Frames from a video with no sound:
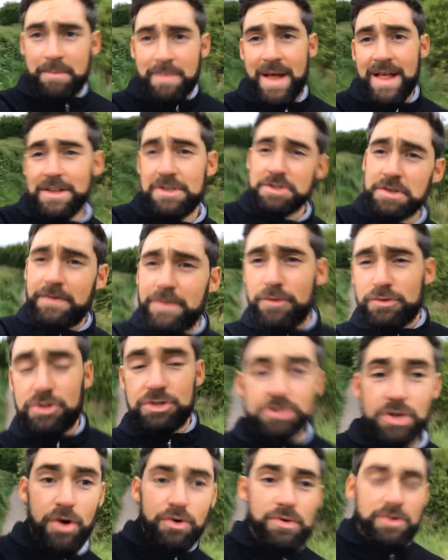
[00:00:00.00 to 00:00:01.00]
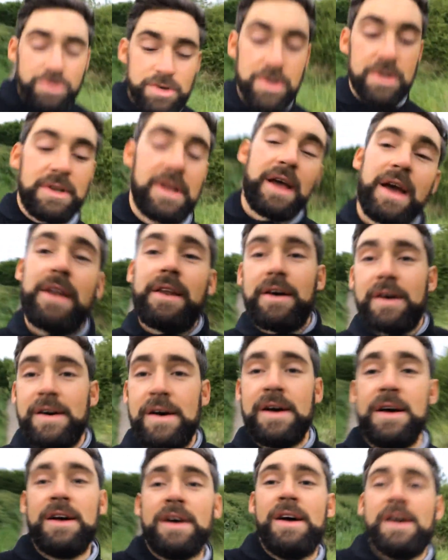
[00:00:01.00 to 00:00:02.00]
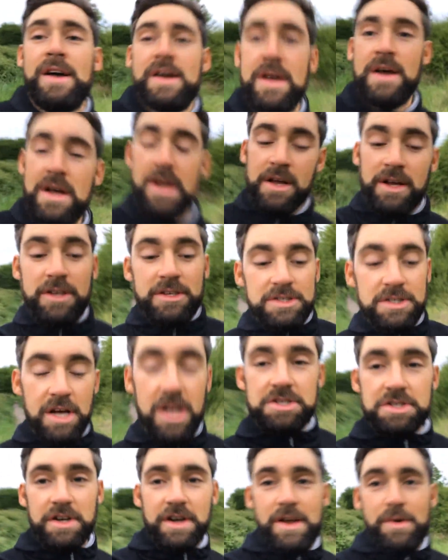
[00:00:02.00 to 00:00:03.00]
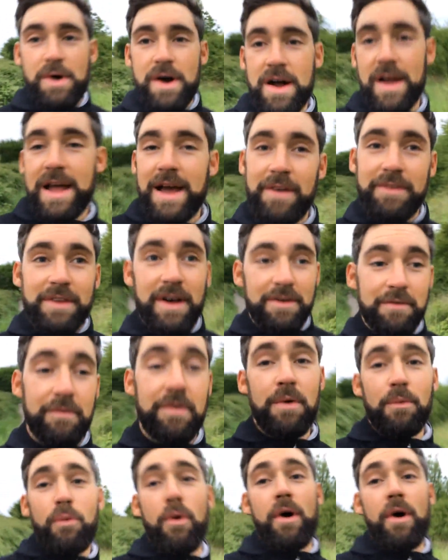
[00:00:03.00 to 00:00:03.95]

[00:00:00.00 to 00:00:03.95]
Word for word: Man, it just feels so good getting a, such an early workout done. I feel